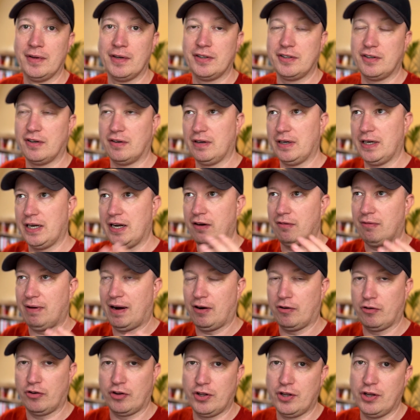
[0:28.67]
generally
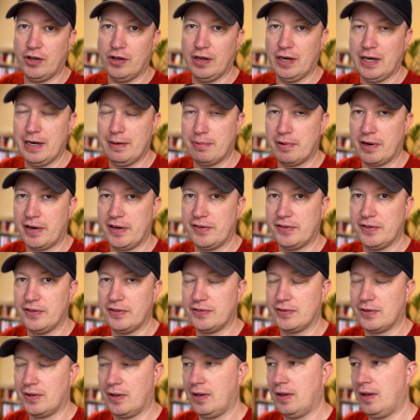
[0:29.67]
around curly braces.